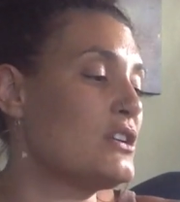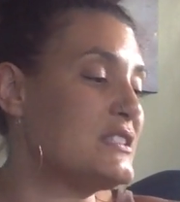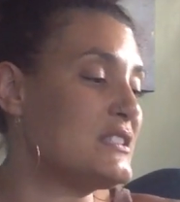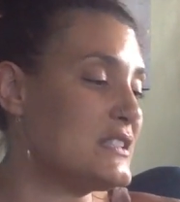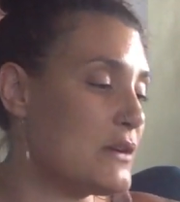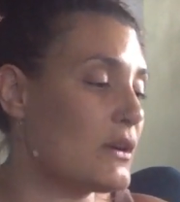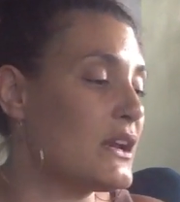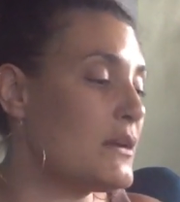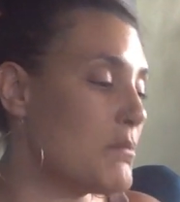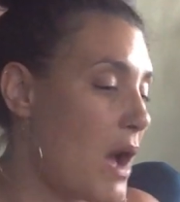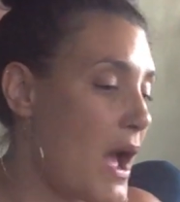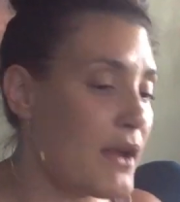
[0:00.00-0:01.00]
secret
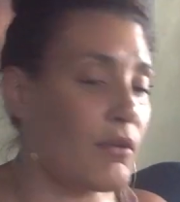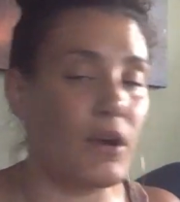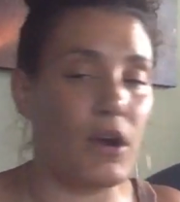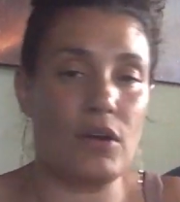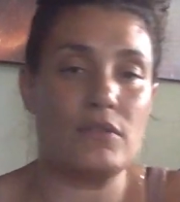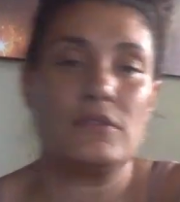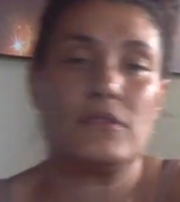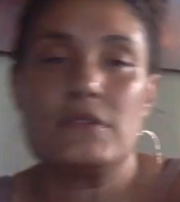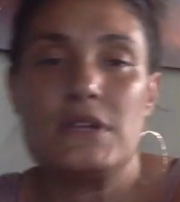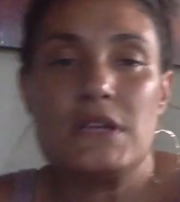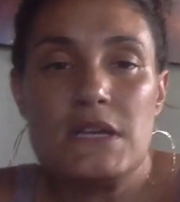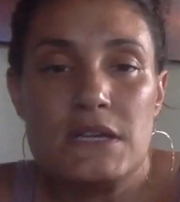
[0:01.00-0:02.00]
admirer.
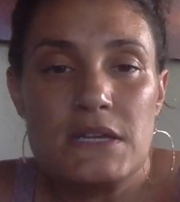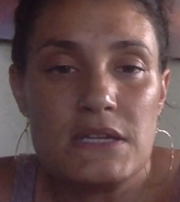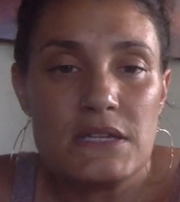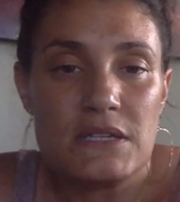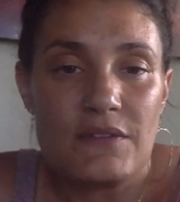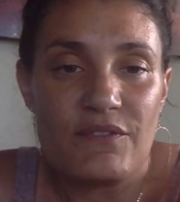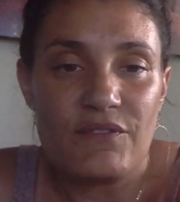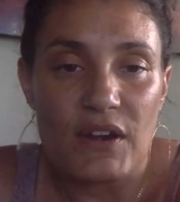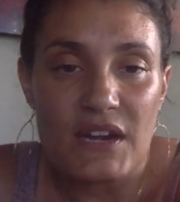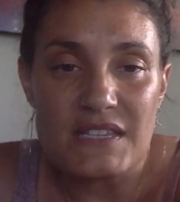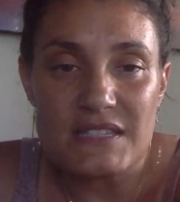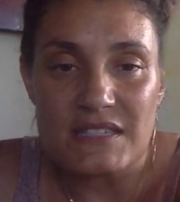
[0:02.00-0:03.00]

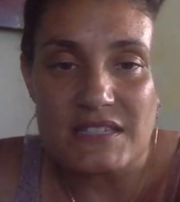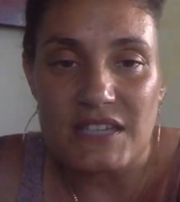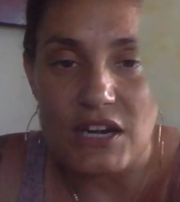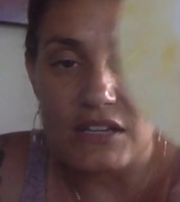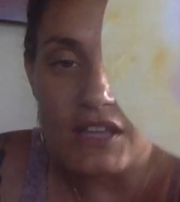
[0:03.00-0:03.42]
Very sincere.